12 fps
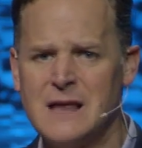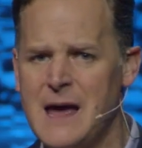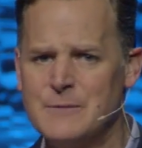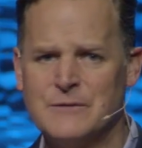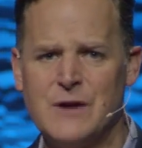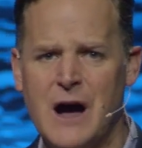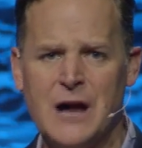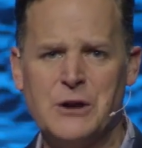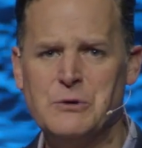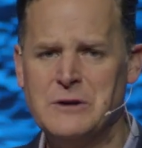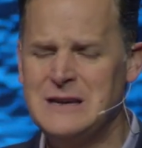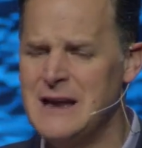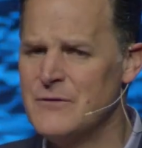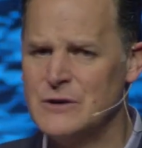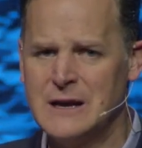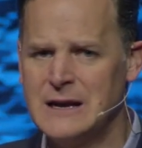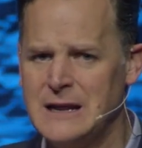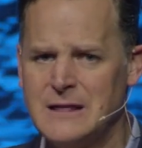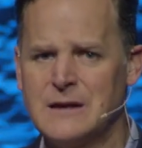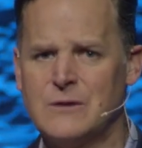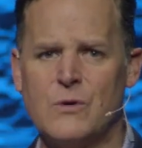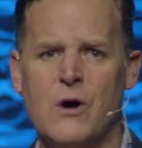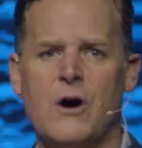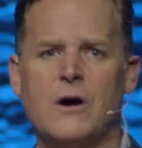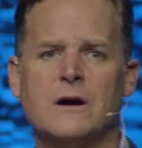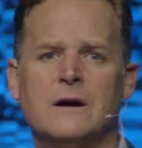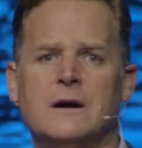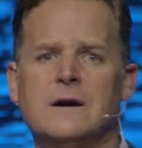Lamb of God who had never done anything wrong,